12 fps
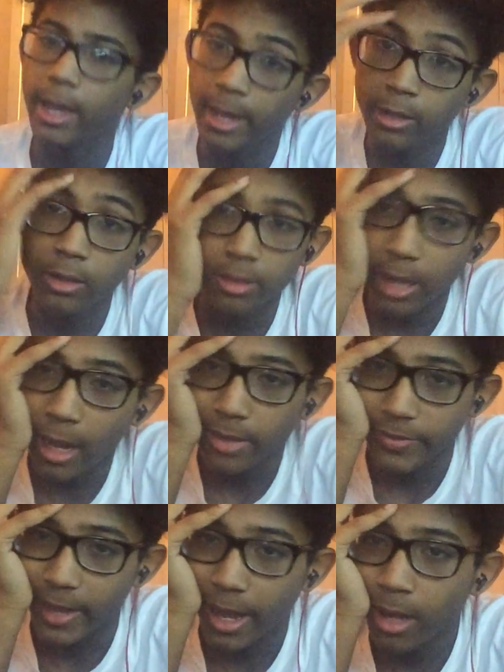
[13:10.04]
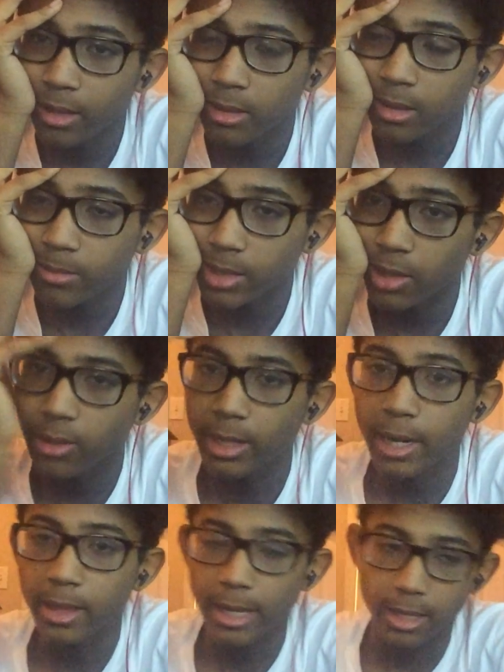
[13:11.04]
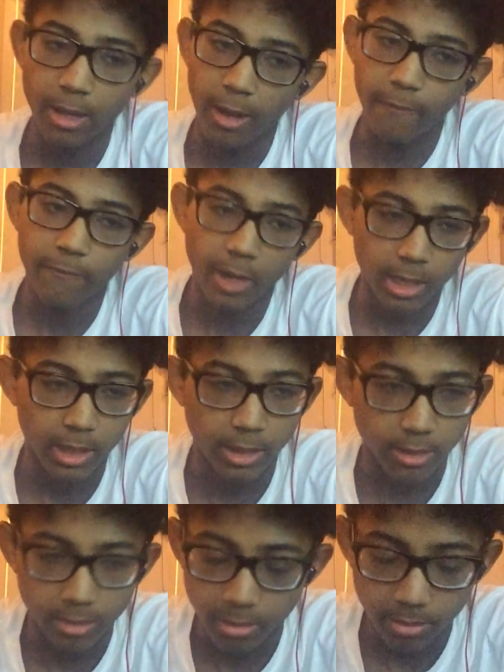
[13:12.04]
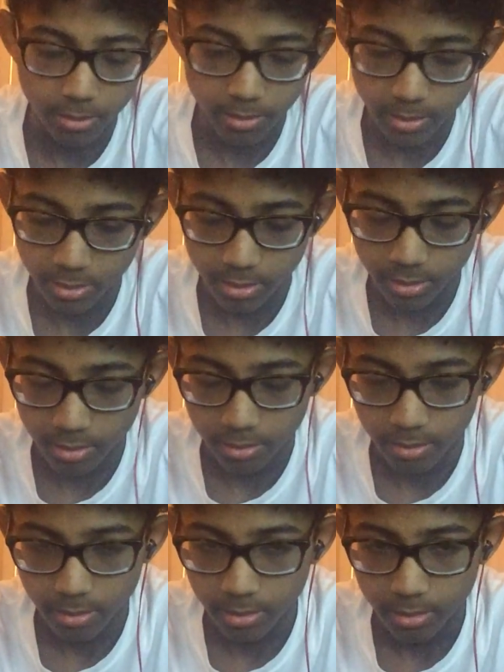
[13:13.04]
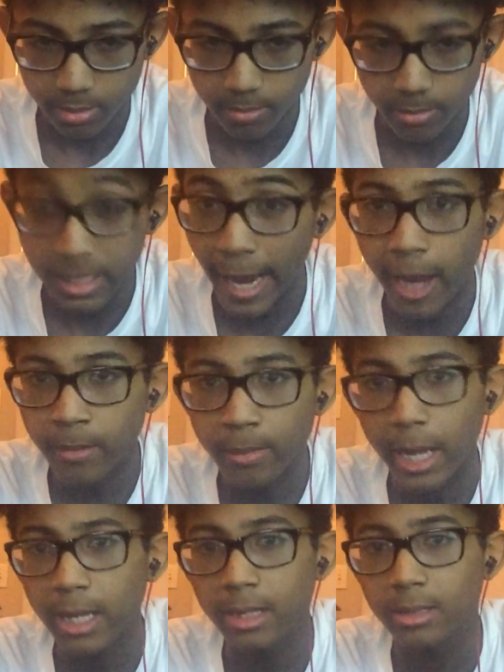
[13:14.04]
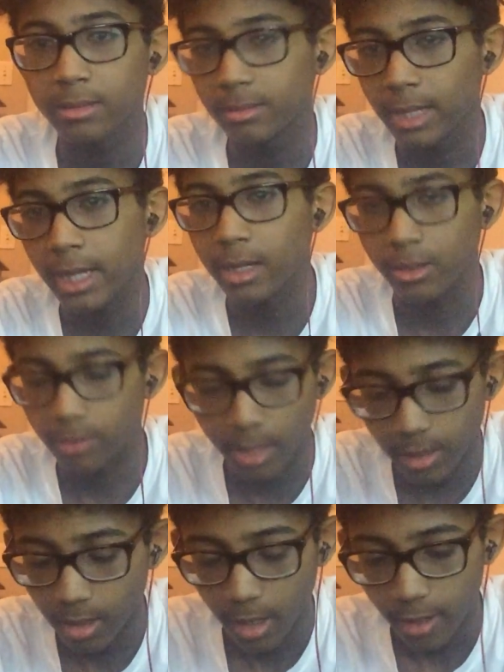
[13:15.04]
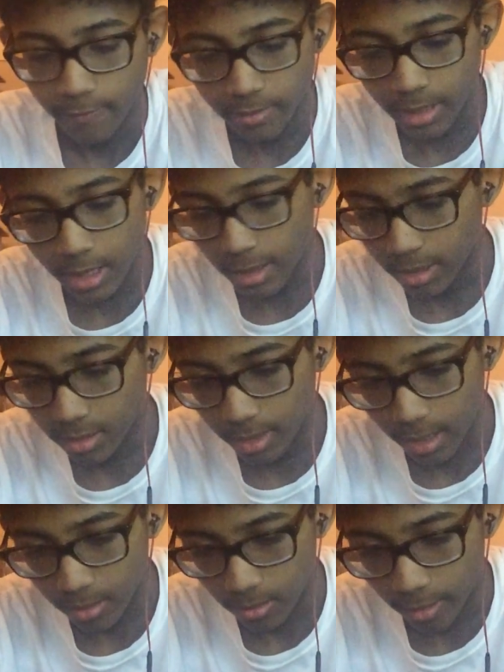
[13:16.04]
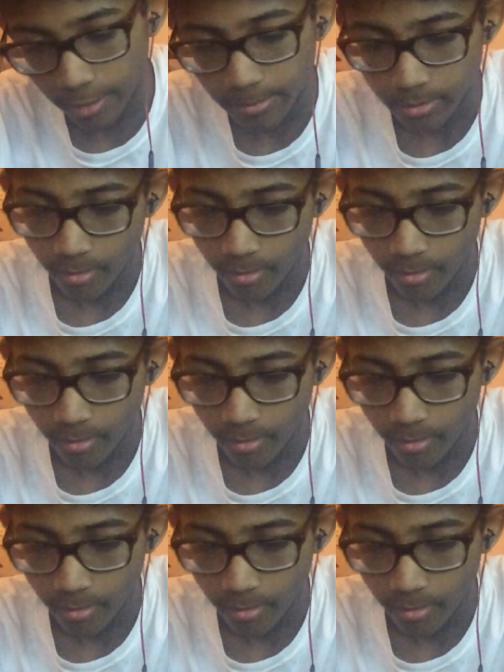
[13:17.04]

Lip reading: and you're not that, you know what I'm saying, you're not like a fucking gang making nigga, right? If you're not like that, right?